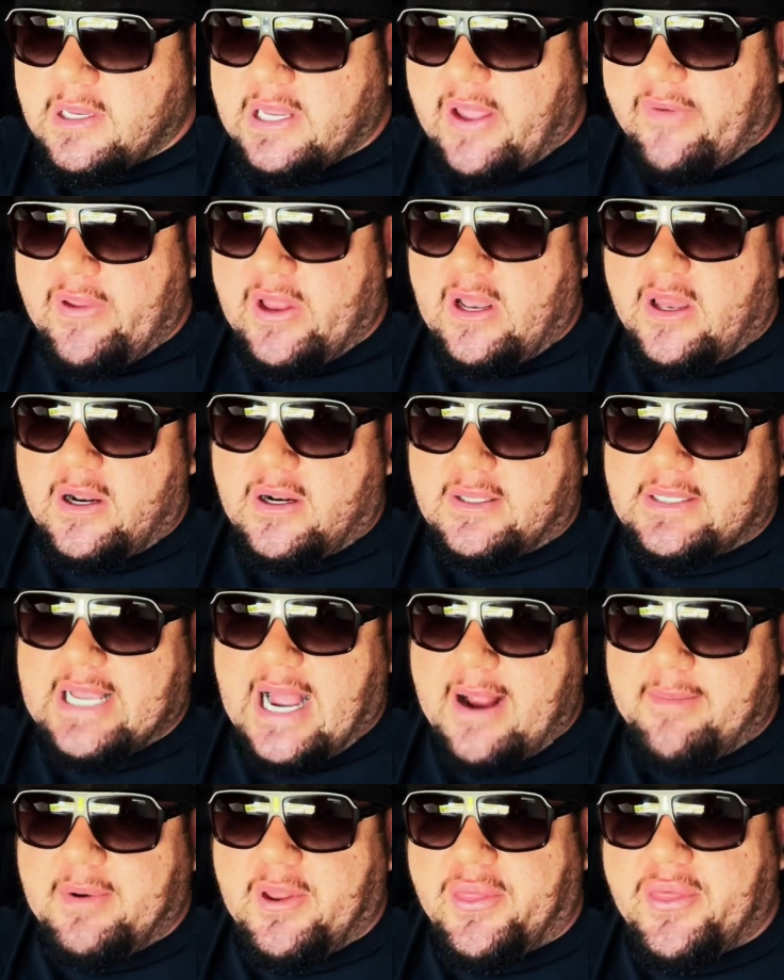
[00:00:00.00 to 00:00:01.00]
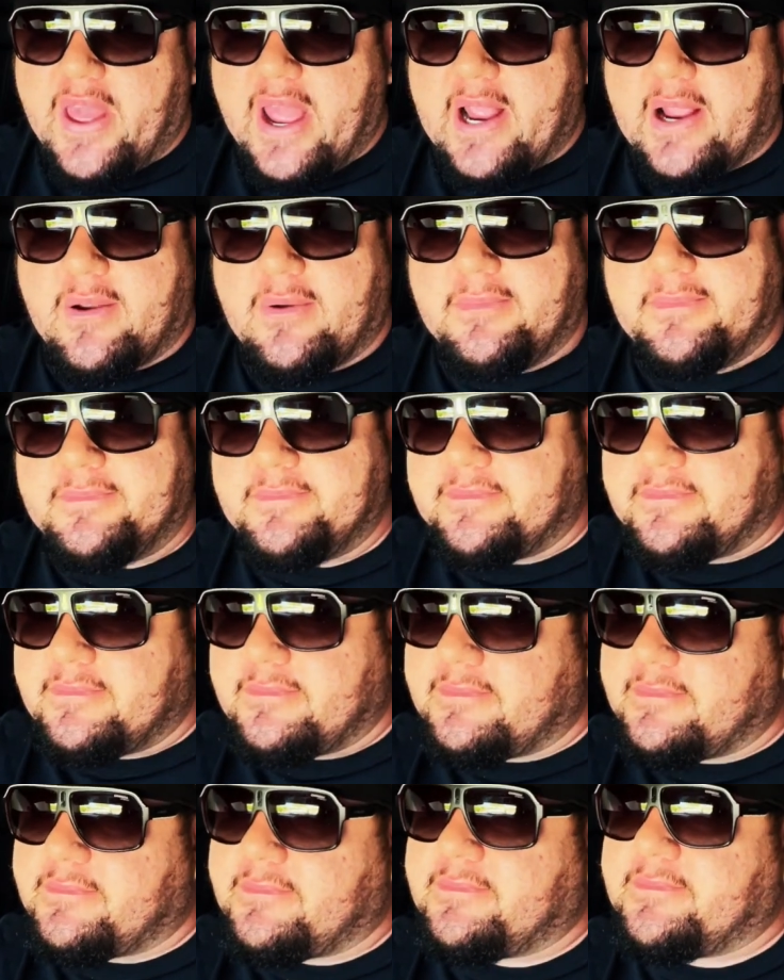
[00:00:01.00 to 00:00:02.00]
give you a little time to think,
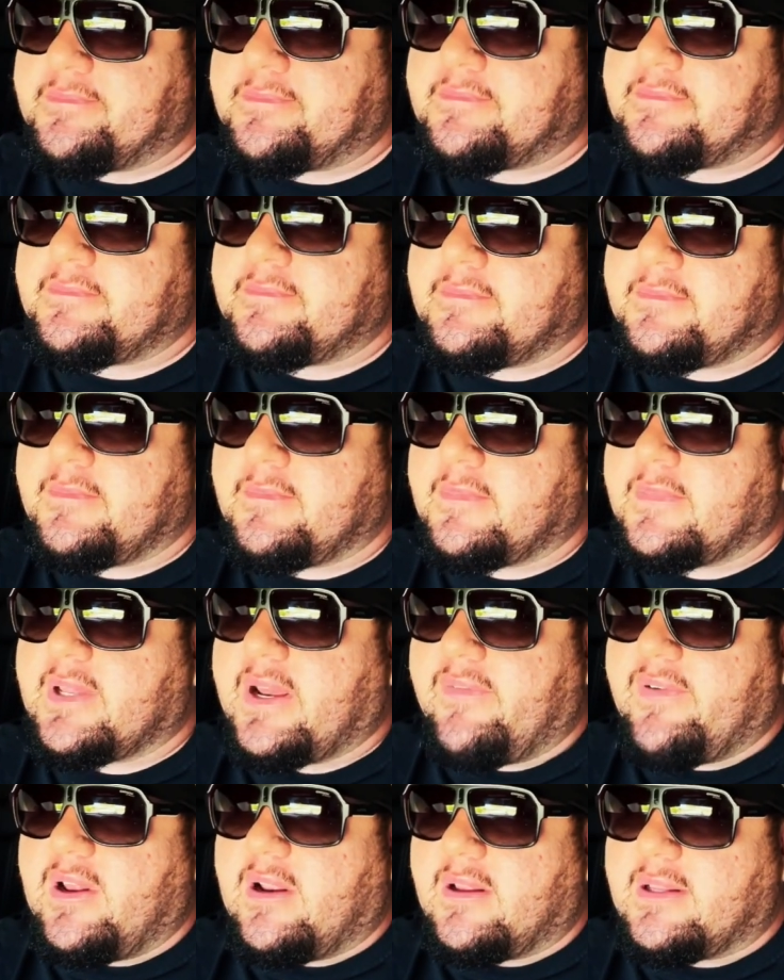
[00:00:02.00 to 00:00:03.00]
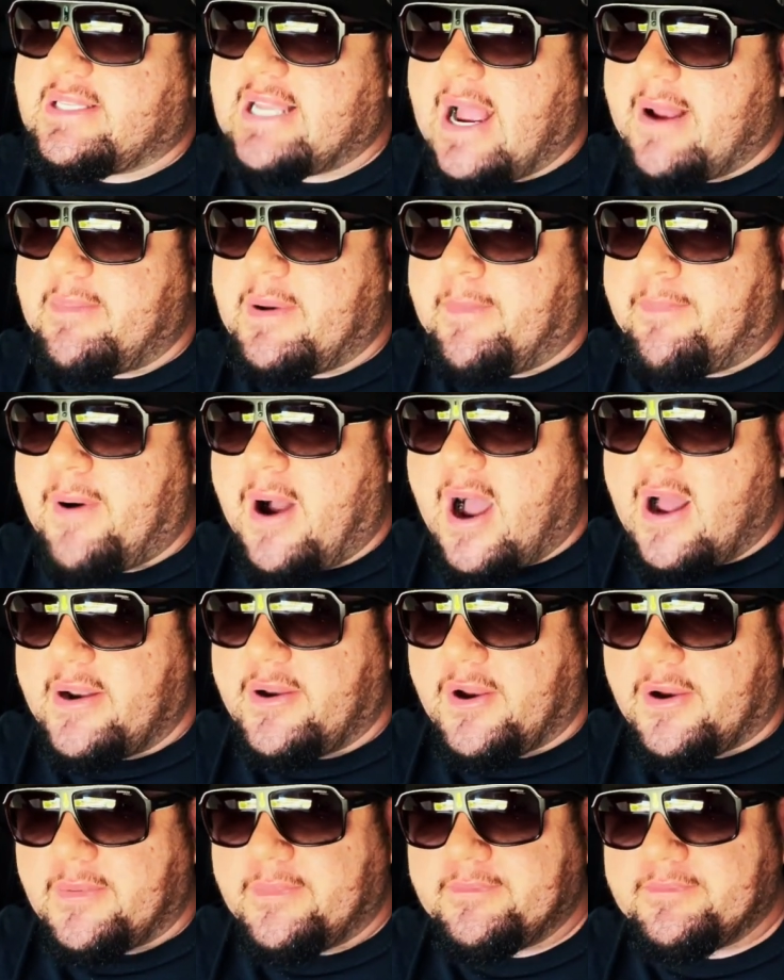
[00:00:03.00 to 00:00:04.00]
give you a little time to
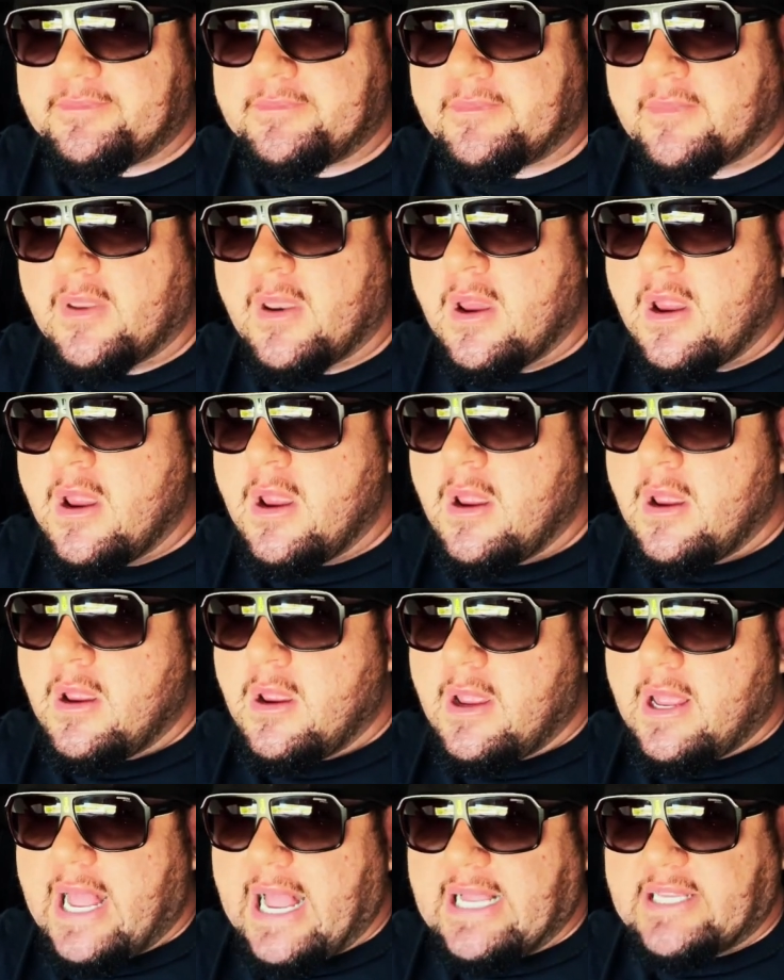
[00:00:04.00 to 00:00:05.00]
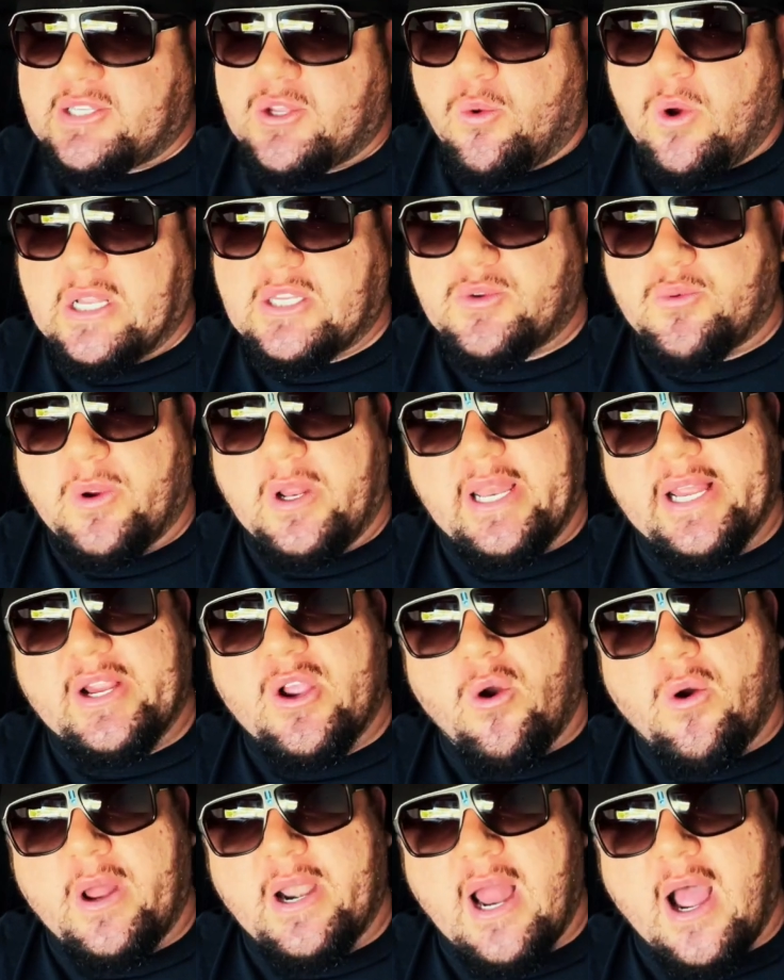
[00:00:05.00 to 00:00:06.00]
ponder as to what's really
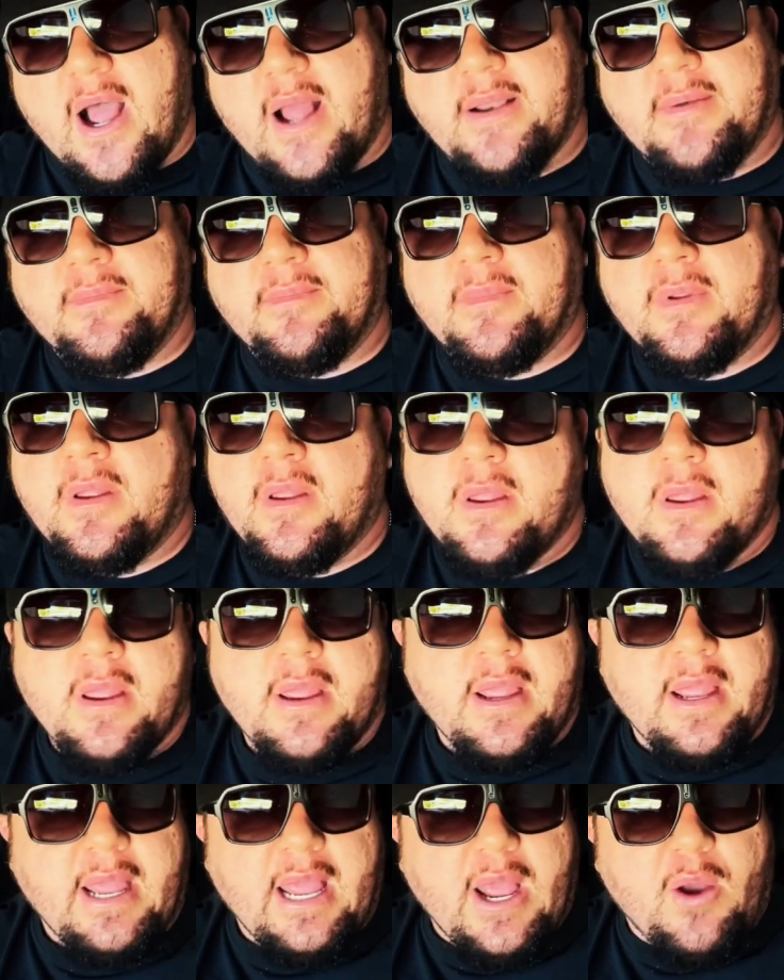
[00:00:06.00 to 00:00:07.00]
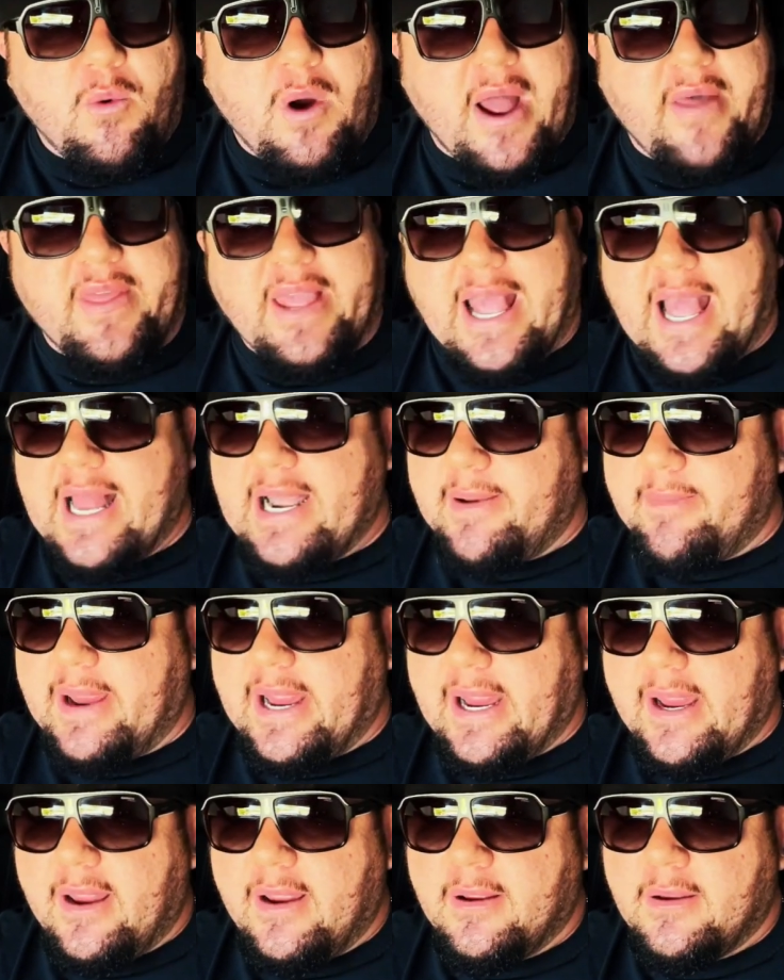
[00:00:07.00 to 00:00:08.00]
going on and why the
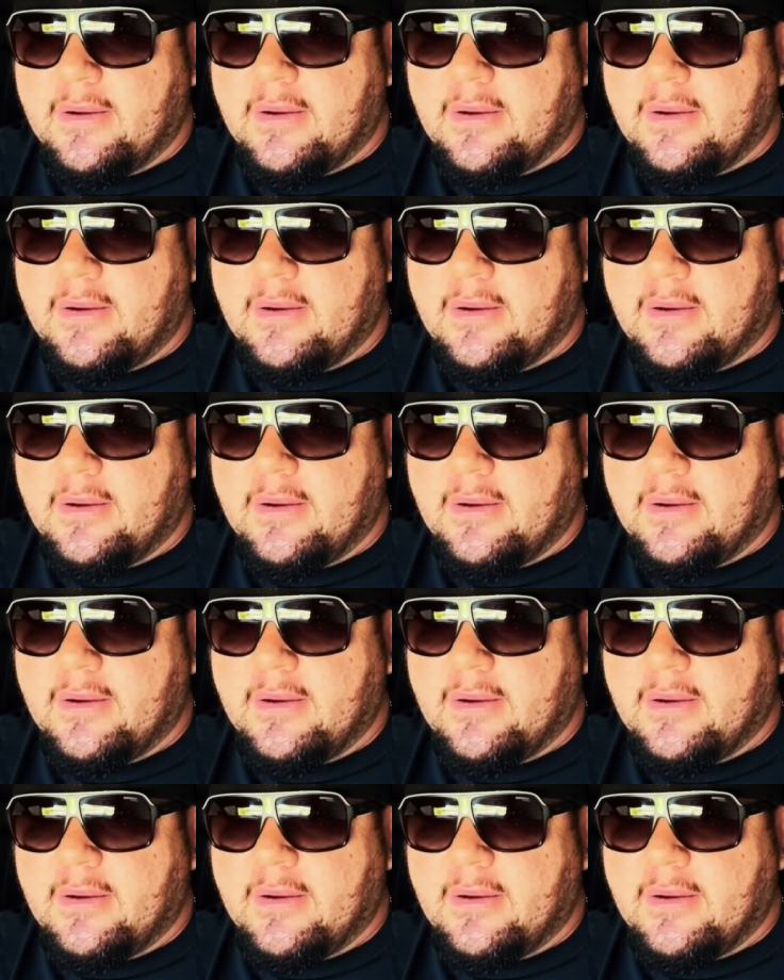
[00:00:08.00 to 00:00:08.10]
enemy